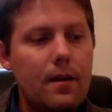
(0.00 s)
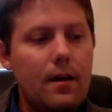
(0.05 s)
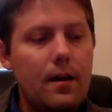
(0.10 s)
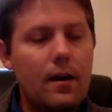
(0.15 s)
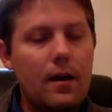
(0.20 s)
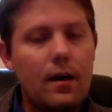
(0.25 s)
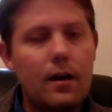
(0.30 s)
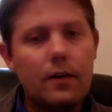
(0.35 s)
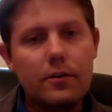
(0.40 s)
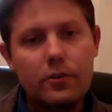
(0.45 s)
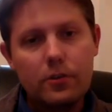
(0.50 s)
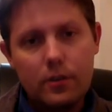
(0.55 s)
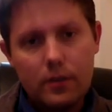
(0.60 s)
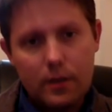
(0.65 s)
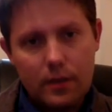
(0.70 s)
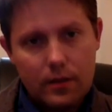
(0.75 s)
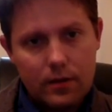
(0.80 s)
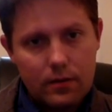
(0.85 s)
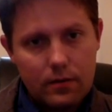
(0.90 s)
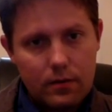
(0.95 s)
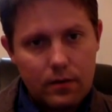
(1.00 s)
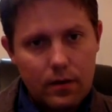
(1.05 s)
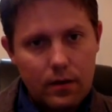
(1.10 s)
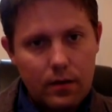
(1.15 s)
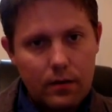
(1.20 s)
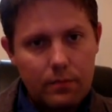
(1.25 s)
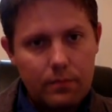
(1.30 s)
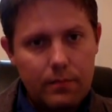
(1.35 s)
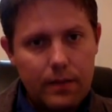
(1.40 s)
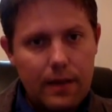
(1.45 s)
You can get
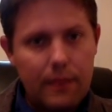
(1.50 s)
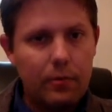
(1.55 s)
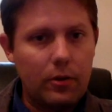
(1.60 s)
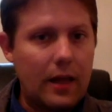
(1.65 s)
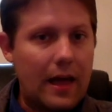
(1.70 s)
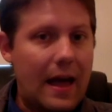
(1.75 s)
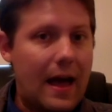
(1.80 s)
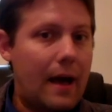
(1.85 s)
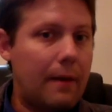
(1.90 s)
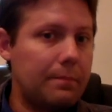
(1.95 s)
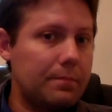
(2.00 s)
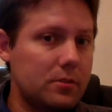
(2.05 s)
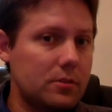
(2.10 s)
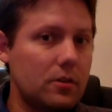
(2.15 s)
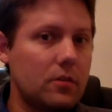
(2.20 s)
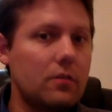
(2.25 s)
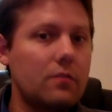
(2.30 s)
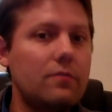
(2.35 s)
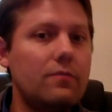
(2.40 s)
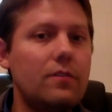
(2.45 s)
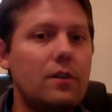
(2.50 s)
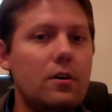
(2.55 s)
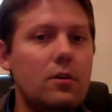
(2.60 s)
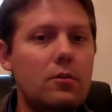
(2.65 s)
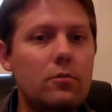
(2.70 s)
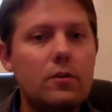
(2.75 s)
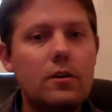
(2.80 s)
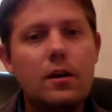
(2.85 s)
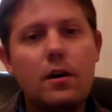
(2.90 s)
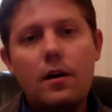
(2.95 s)
Bible apps on a
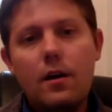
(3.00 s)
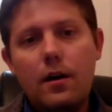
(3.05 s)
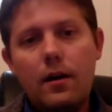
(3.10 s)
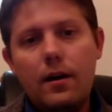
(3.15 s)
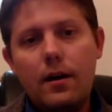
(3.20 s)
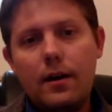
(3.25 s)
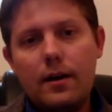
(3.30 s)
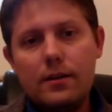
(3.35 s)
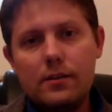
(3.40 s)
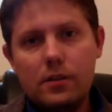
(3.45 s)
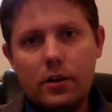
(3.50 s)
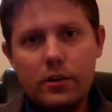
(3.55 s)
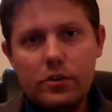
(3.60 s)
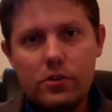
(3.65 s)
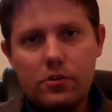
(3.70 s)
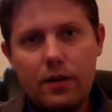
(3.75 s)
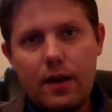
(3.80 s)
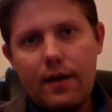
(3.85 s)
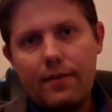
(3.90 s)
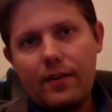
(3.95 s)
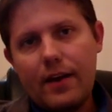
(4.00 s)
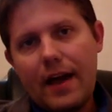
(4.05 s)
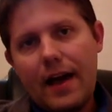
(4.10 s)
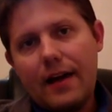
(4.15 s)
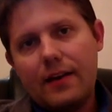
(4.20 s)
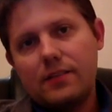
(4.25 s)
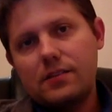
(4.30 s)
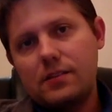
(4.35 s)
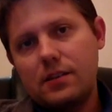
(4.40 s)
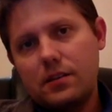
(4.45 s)
phone. As long as you have
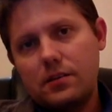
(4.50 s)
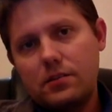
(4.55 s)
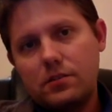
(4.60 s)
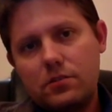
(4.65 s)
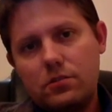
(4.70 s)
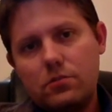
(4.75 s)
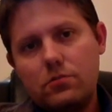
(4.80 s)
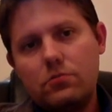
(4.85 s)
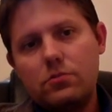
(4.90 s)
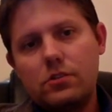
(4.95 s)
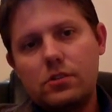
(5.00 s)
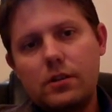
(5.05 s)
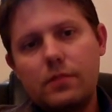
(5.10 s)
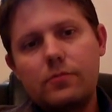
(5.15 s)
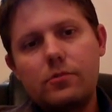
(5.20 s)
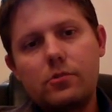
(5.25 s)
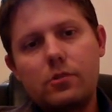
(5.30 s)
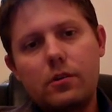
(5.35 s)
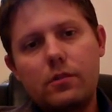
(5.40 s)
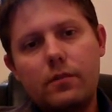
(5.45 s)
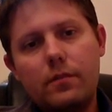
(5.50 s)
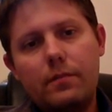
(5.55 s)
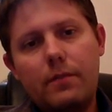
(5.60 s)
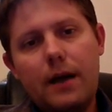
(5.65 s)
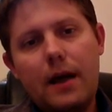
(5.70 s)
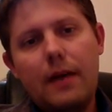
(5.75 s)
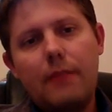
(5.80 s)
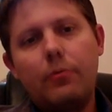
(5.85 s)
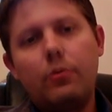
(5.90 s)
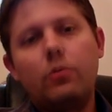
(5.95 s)
access to some sort of a
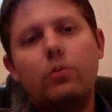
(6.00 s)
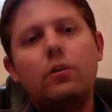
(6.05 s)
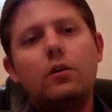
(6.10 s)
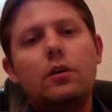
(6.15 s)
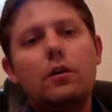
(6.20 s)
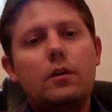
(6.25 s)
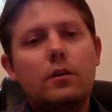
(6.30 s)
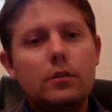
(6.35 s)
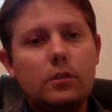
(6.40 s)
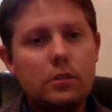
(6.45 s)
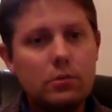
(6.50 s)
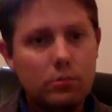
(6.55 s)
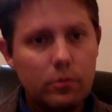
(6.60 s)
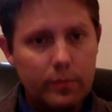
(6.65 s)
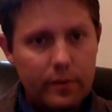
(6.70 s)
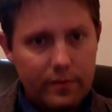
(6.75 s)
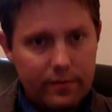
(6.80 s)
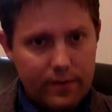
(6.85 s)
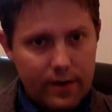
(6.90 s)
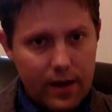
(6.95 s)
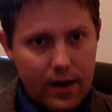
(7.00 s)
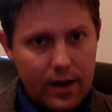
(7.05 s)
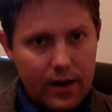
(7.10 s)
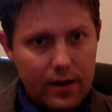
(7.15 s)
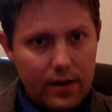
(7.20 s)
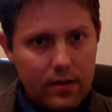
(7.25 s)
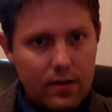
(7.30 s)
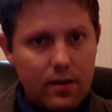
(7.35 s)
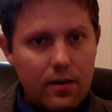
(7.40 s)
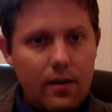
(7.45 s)
Bible, you will be
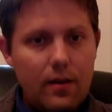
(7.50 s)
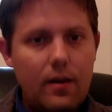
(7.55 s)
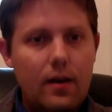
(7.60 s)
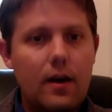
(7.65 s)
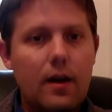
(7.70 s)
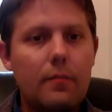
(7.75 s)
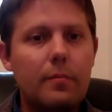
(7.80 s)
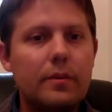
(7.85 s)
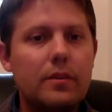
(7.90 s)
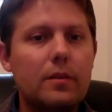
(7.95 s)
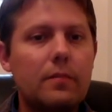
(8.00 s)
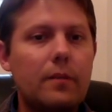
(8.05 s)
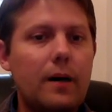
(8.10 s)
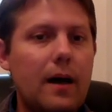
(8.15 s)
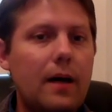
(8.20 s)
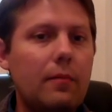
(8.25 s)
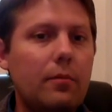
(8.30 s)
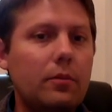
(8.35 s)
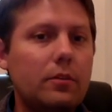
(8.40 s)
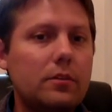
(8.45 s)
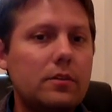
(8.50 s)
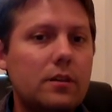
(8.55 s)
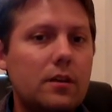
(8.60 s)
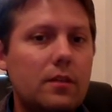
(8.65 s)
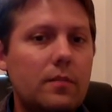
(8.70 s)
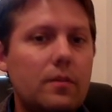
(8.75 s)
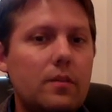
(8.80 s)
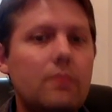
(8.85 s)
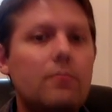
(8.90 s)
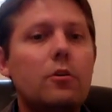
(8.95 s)
fine. But the Bible is
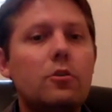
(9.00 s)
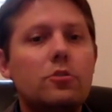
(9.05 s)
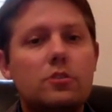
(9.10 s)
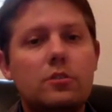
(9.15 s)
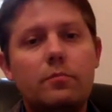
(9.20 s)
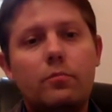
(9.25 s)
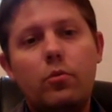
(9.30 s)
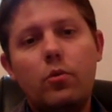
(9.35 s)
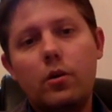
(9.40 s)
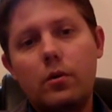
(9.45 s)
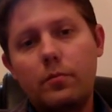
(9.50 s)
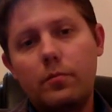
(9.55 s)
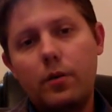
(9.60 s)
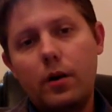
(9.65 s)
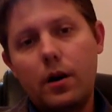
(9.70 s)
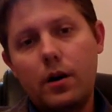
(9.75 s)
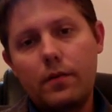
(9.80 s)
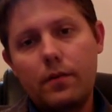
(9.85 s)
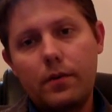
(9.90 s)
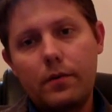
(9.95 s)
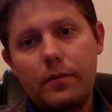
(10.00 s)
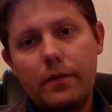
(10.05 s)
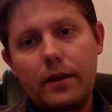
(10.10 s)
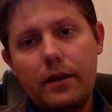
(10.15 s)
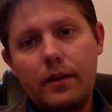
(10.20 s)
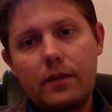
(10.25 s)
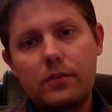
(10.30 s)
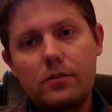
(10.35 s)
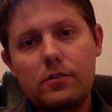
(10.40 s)
going to be the most important part of our reading.